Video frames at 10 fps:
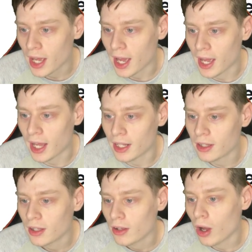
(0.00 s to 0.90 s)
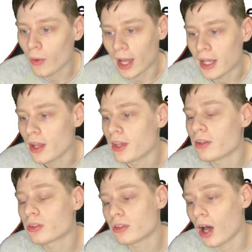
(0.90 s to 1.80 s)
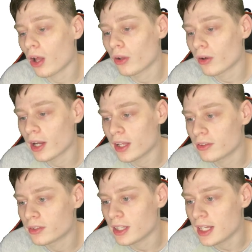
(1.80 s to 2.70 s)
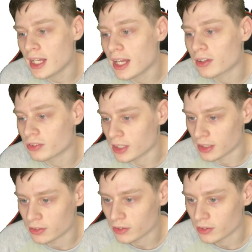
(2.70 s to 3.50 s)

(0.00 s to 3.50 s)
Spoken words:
and okay, the installer is the exe.